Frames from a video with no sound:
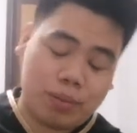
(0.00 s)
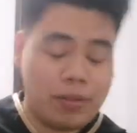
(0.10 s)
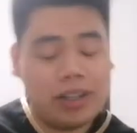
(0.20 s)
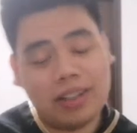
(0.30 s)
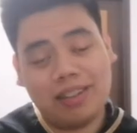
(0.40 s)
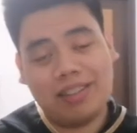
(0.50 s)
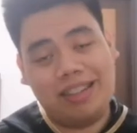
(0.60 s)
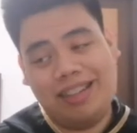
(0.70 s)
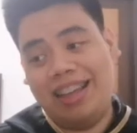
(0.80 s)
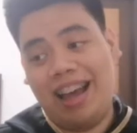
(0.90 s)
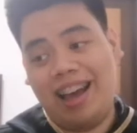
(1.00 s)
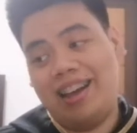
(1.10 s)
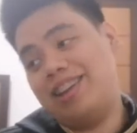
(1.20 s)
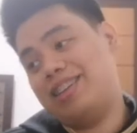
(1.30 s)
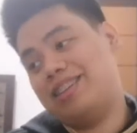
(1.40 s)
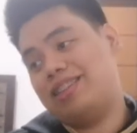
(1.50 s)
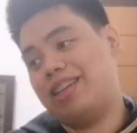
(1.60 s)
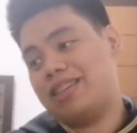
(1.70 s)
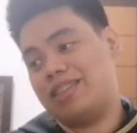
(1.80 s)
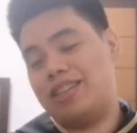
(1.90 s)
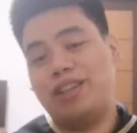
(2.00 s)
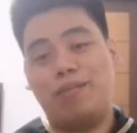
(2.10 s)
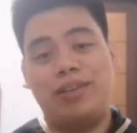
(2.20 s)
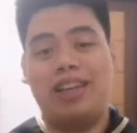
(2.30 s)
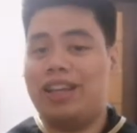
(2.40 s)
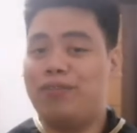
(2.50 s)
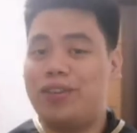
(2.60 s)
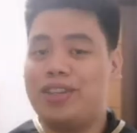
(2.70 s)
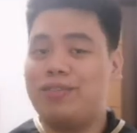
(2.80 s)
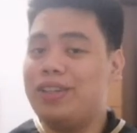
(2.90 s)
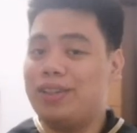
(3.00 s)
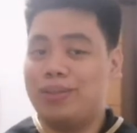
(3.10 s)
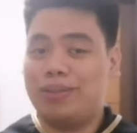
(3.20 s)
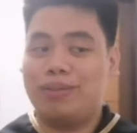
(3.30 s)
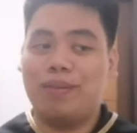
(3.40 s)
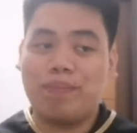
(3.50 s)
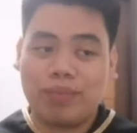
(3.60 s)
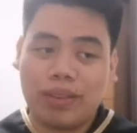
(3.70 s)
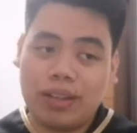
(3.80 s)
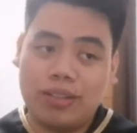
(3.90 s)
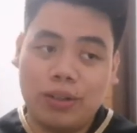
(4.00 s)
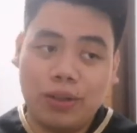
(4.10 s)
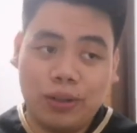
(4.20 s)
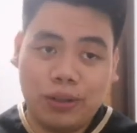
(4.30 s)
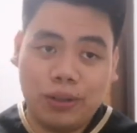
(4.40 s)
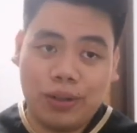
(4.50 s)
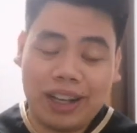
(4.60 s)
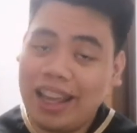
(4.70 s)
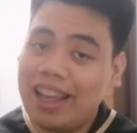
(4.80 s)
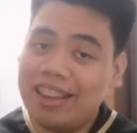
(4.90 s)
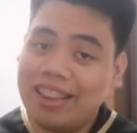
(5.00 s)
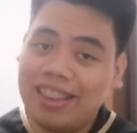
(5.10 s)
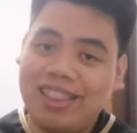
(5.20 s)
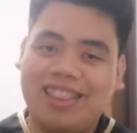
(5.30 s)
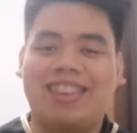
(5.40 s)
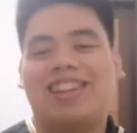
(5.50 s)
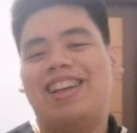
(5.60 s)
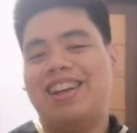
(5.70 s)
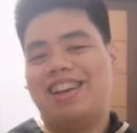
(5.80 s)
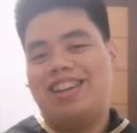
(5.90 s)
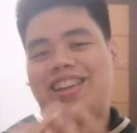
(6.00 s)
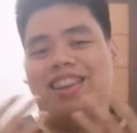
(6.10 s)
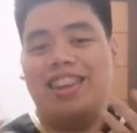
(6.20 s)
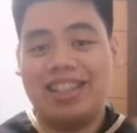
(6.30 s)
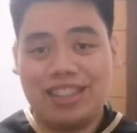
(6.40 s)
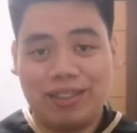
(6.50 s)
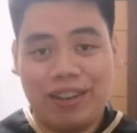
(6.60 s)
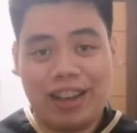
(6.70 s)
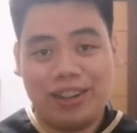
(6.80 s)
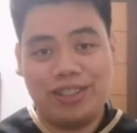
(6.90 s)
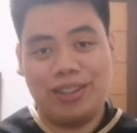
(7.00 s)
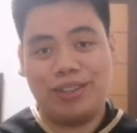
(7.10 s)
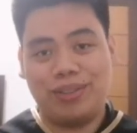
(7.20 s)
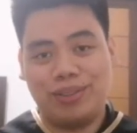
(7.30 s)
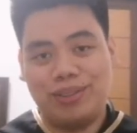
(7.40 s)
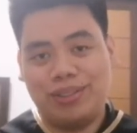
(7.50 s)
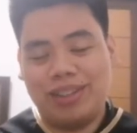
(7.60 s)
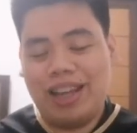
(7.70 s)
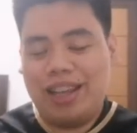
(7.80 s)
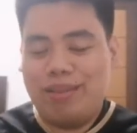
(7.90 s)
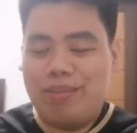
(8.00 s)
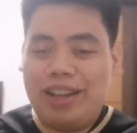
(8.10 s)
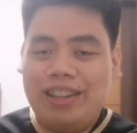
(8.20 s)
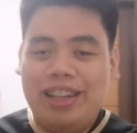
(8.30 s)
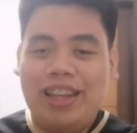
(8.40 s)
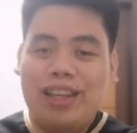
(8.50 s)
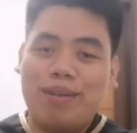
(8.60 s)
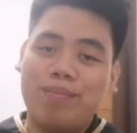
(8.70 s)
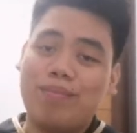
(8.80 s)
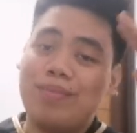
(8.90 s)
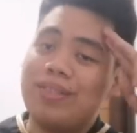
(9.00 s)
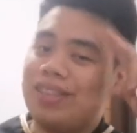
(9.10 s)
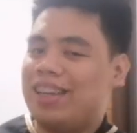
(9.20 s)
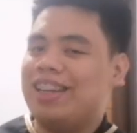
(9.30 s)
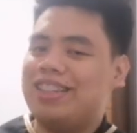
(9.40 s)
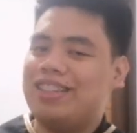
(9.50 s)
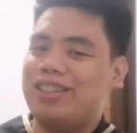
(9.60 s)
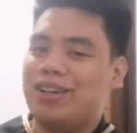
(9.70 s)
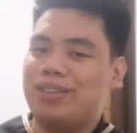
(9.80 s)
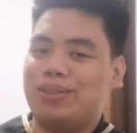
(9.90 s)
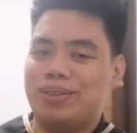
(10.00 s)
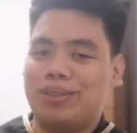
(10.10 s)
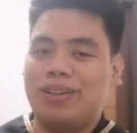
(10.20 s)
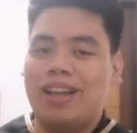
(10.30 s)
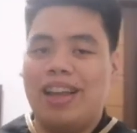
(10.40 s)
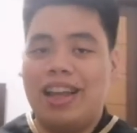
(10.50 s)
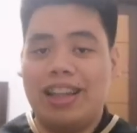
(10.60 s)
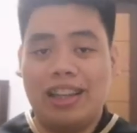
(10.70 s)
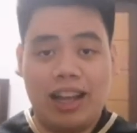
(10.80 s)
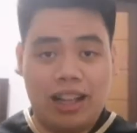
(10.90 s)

But yeah, that's gonna be it for this video. So again, this is Vanguard Jossu, and my name is Jossu, and